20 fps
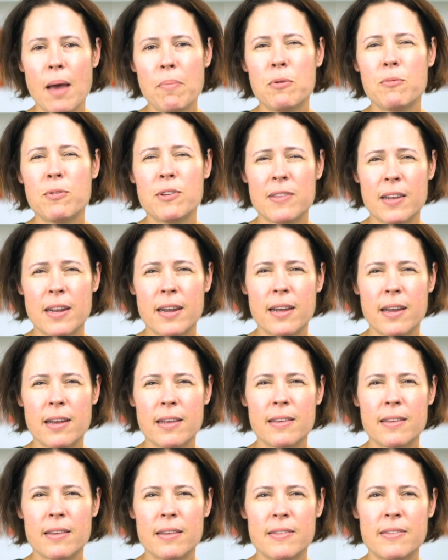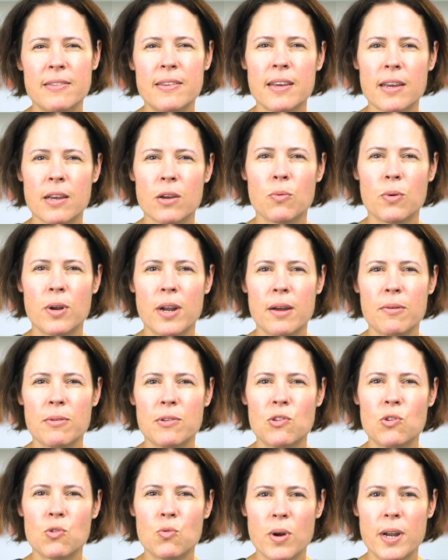happened was that I got sick when I
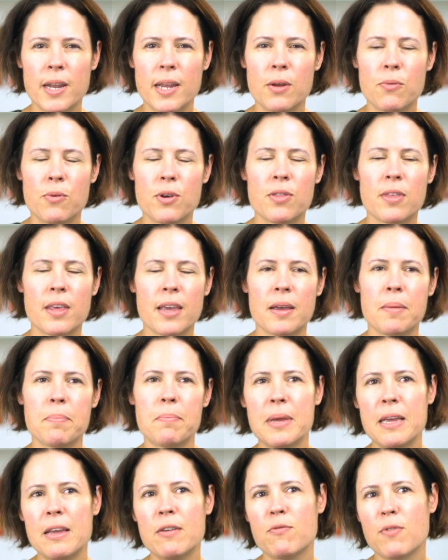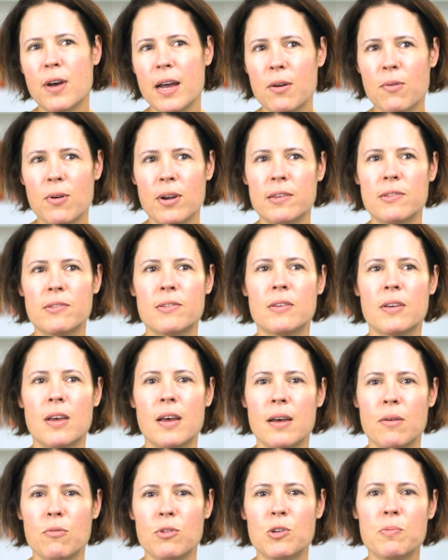was 20 with like a big virus,
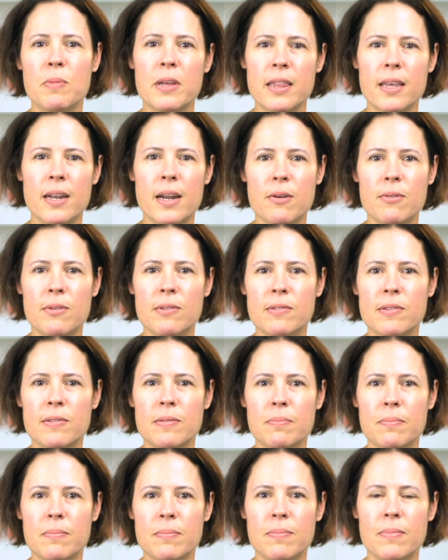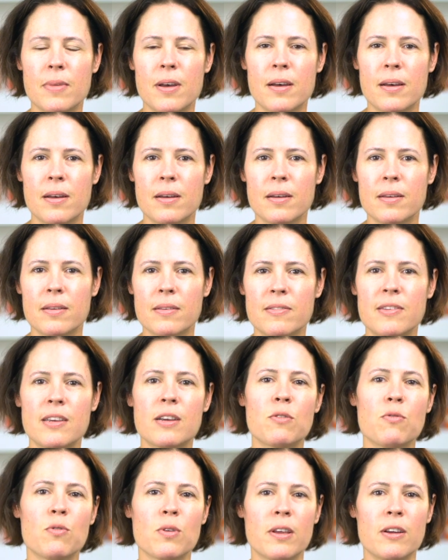which meant that I was
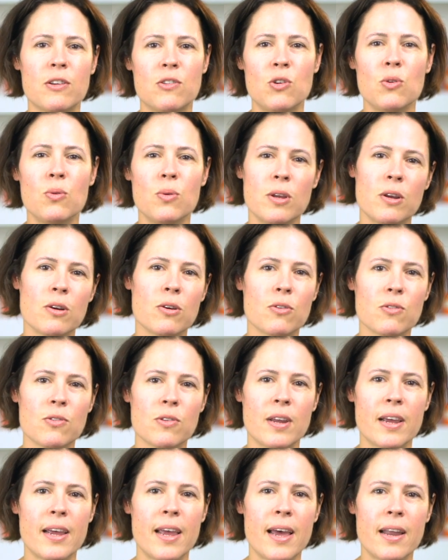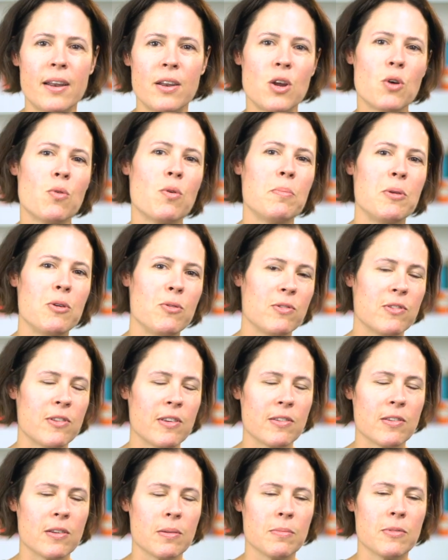sick for like 2 years, and I had no immune
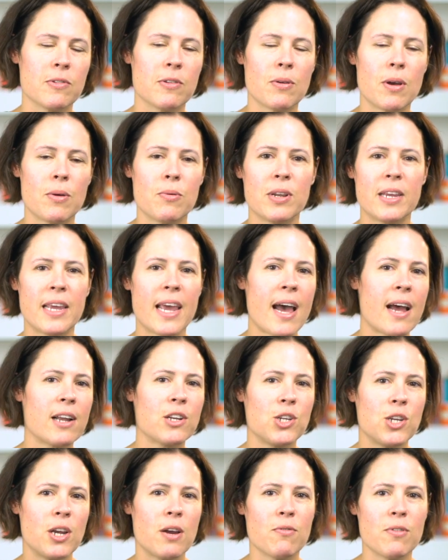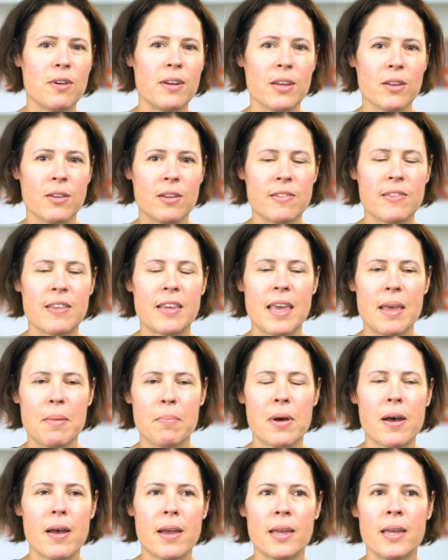system, so I would catch every illness that
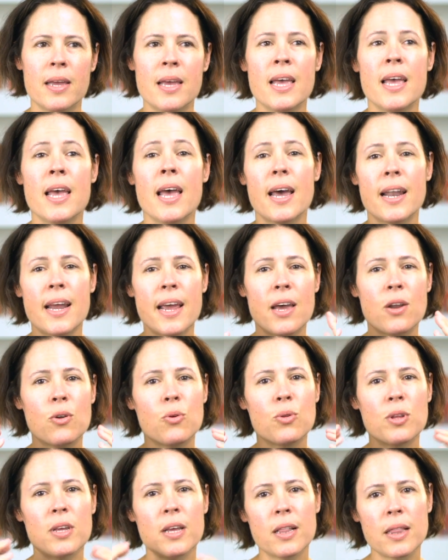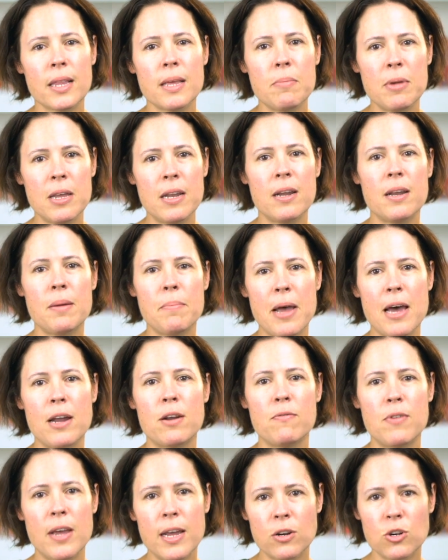came by. And I had only a limited
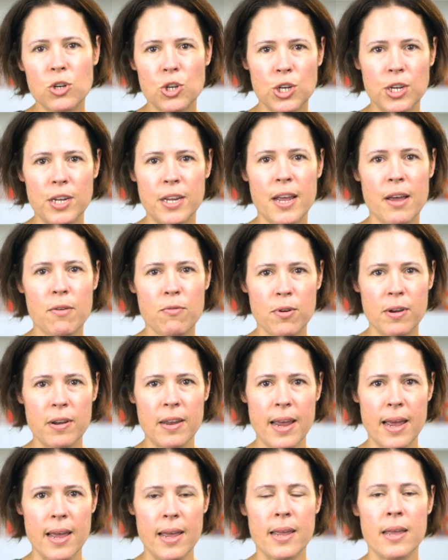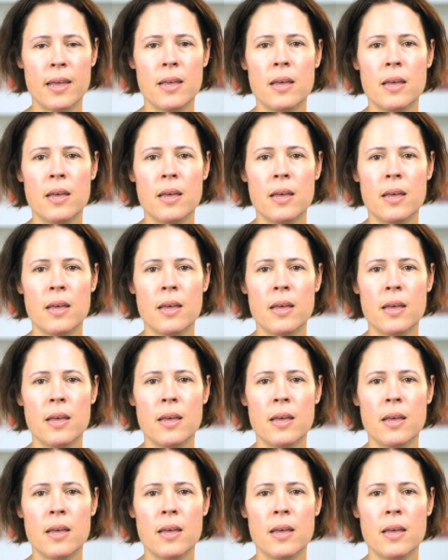amount of energy every day,